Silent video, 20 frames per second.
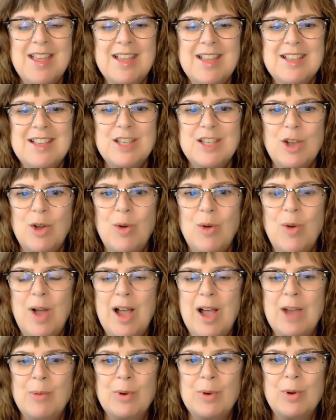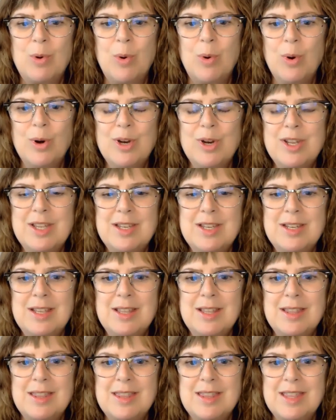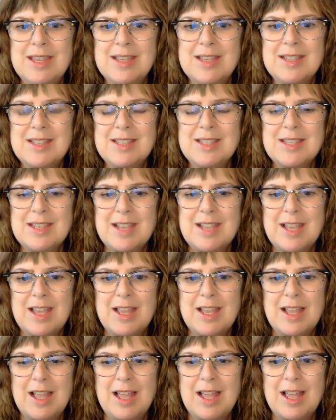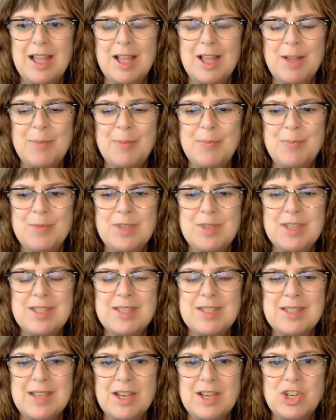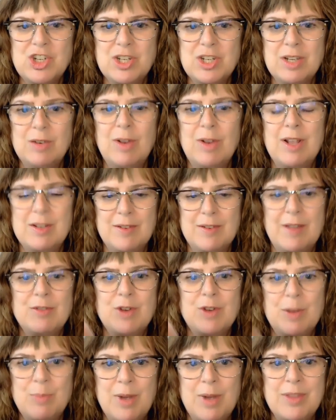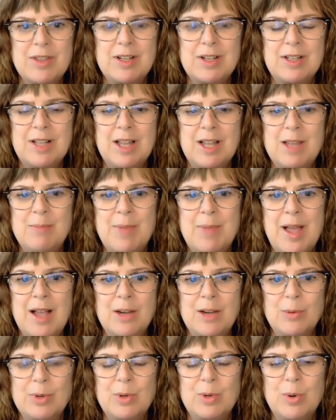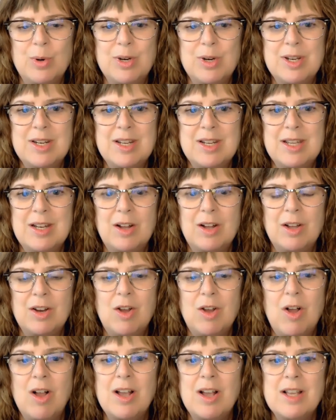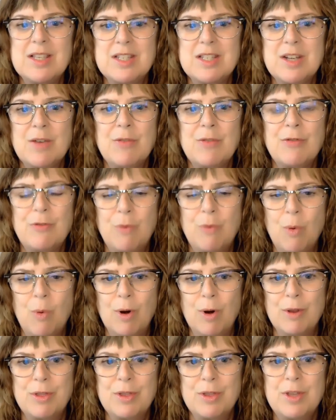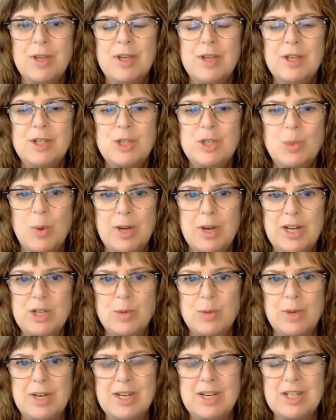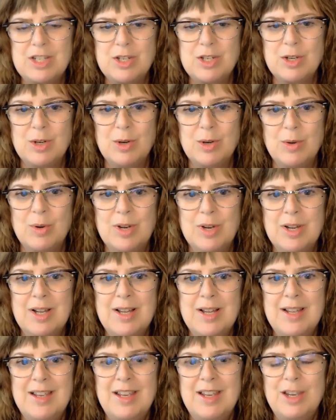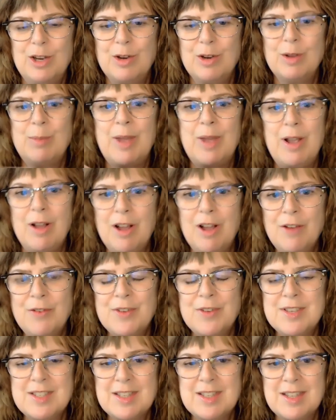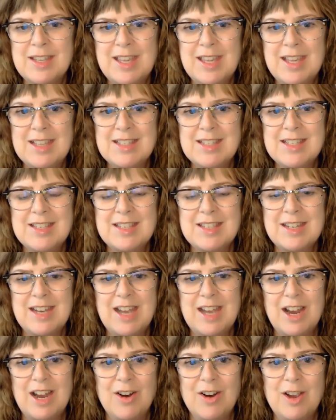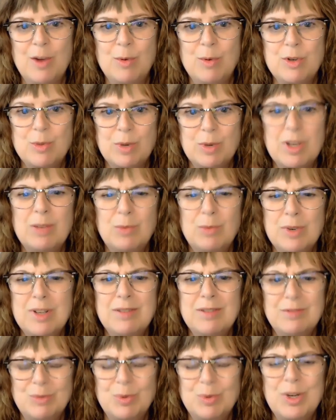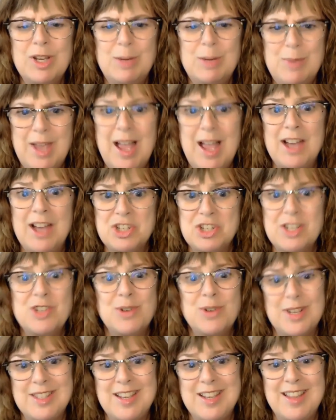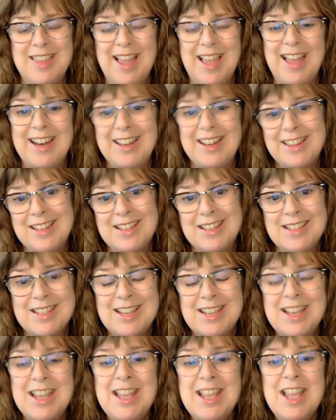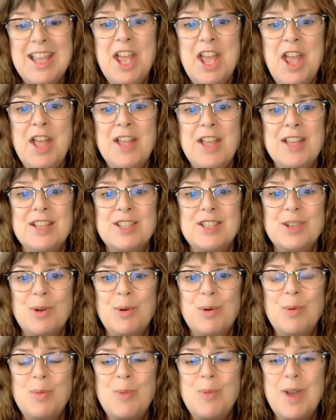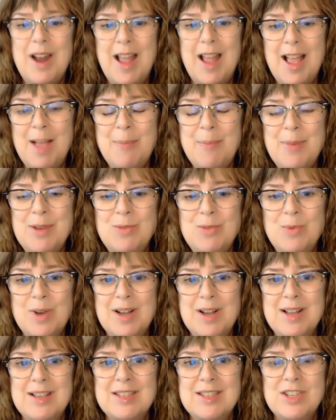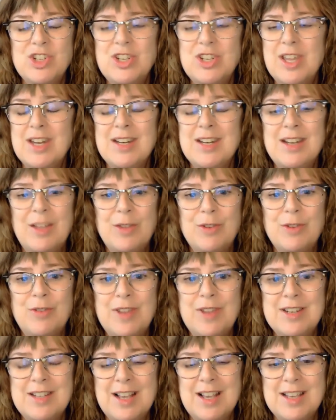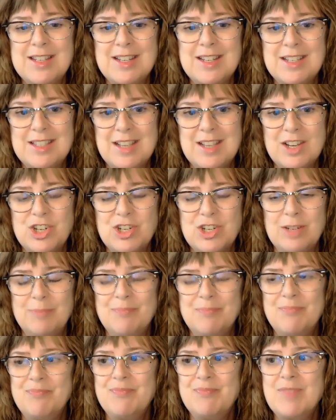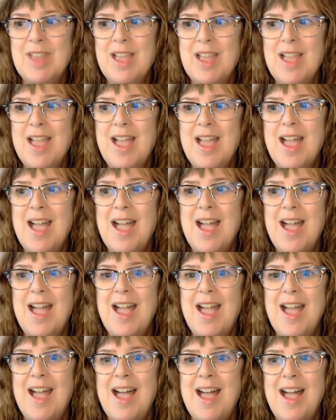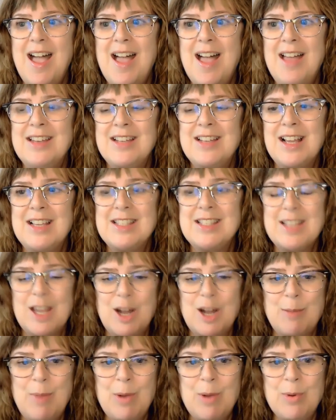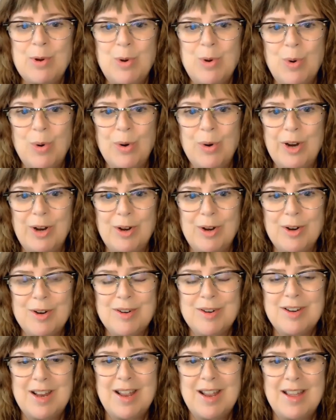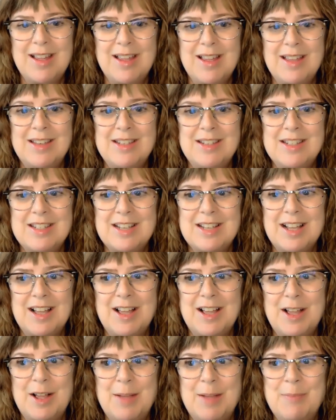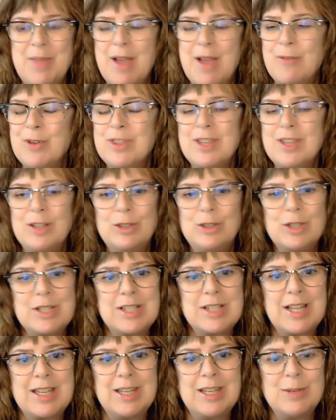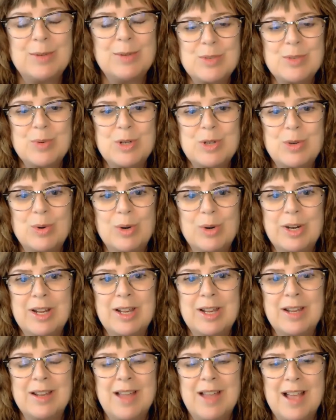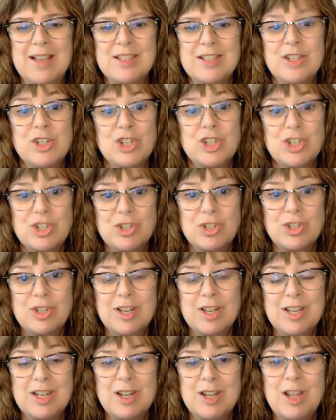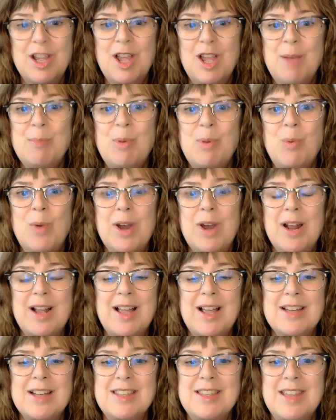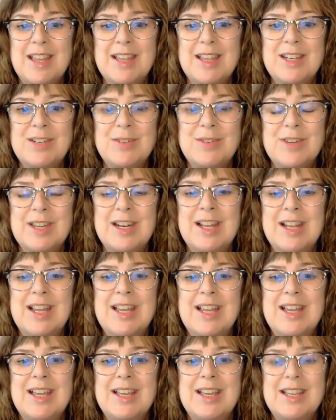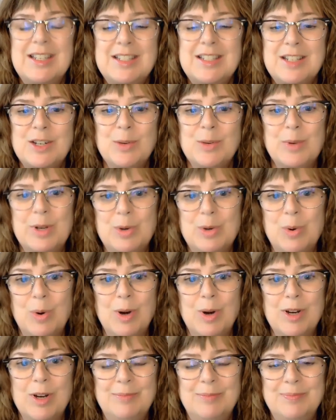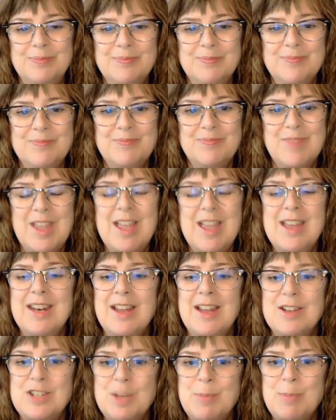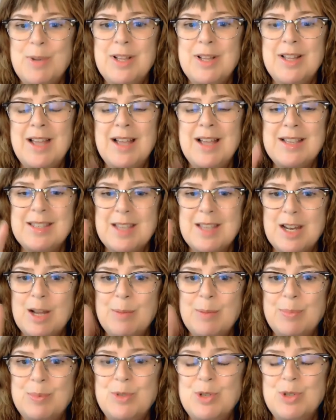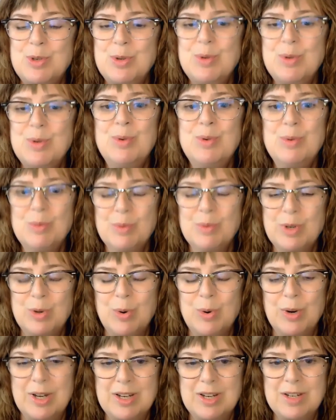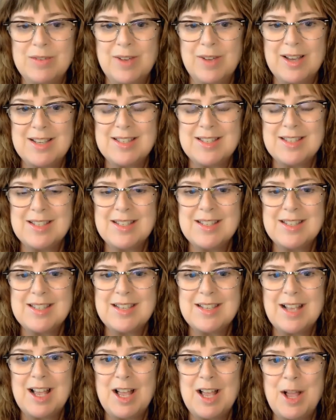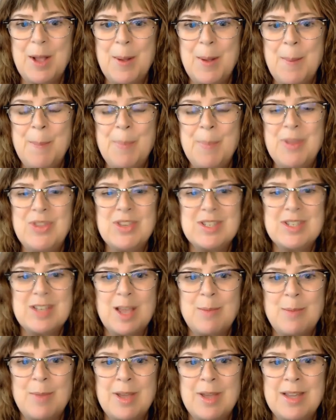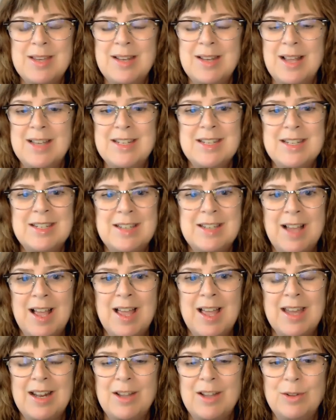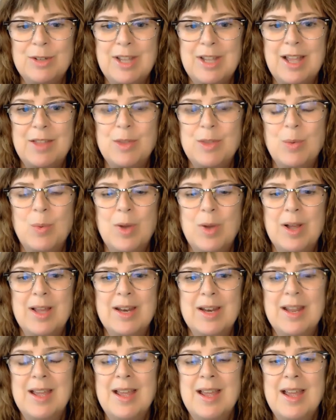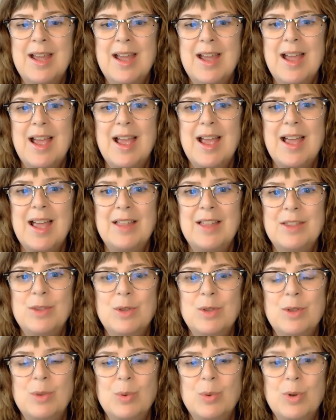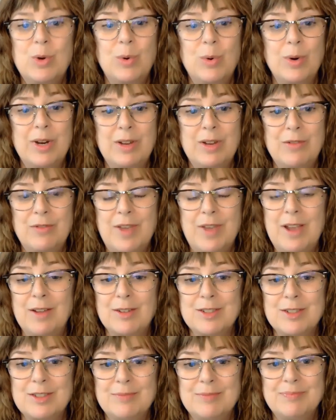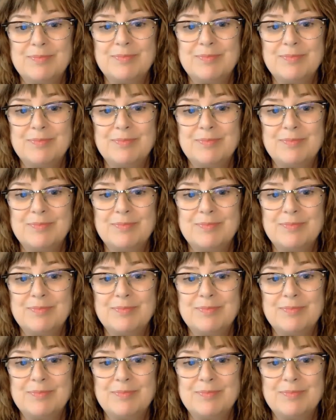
So I recorded this um, this session uh, after I brought the client back. I recorded it on August 4th, 2022, here in my office in the Kansas City area, which we're, we're, we're going to be actually addressing that in this. So what happened was she had another fantastic session and I set up my recorder and um, everything looked like it recording as it should but when I got to the end of it it didn't record. Now typically I set up two recording devices um, but this time I, I did not I only had the one and the recording failed.